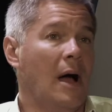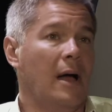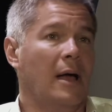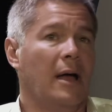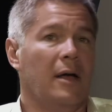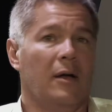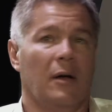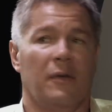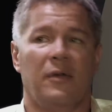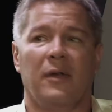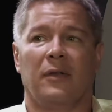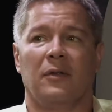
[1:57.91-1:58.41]

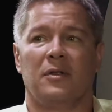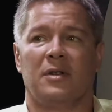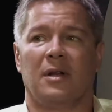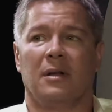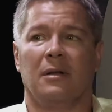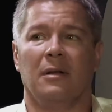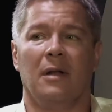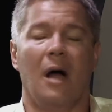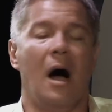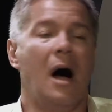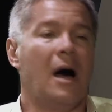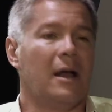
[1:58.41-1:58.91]
I think there's a
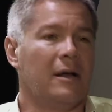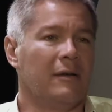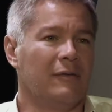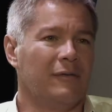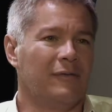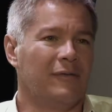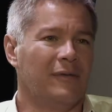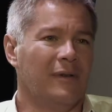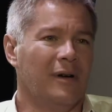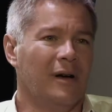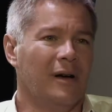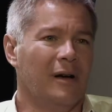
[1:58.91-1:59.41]
lot
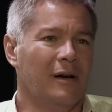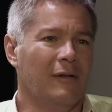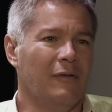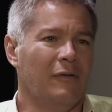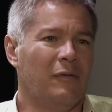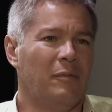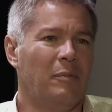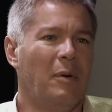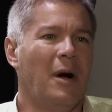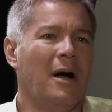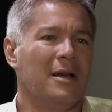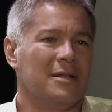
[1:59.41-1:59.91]

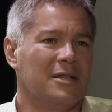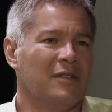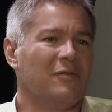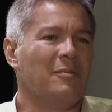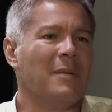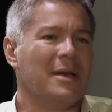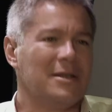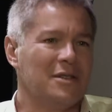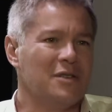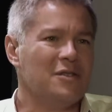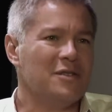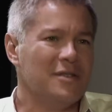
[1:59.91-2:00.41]
of positive
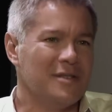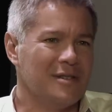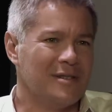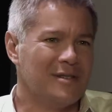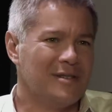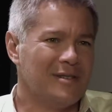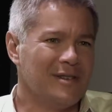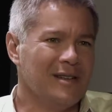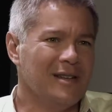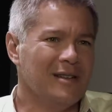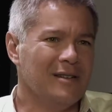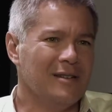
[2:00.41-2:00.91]

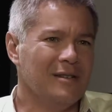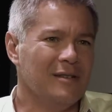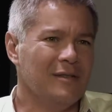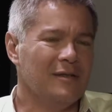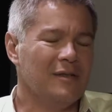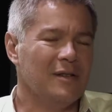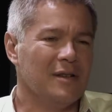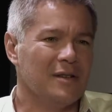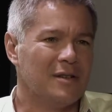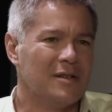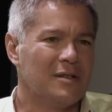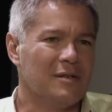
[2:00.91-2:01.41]
messages in
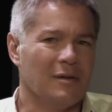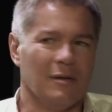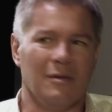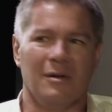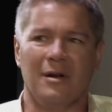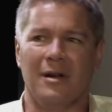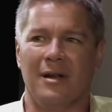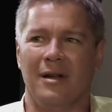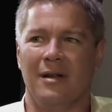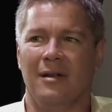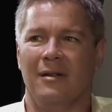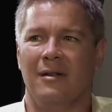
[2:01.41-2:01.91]
this
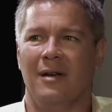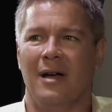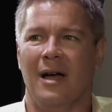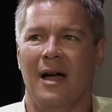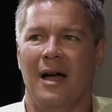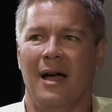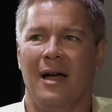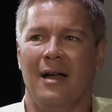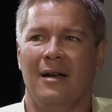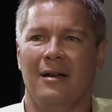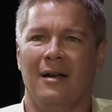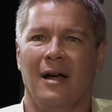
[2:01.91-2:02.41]
story,
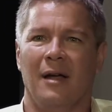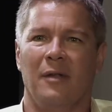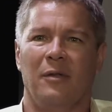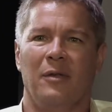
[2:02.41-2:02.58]
and I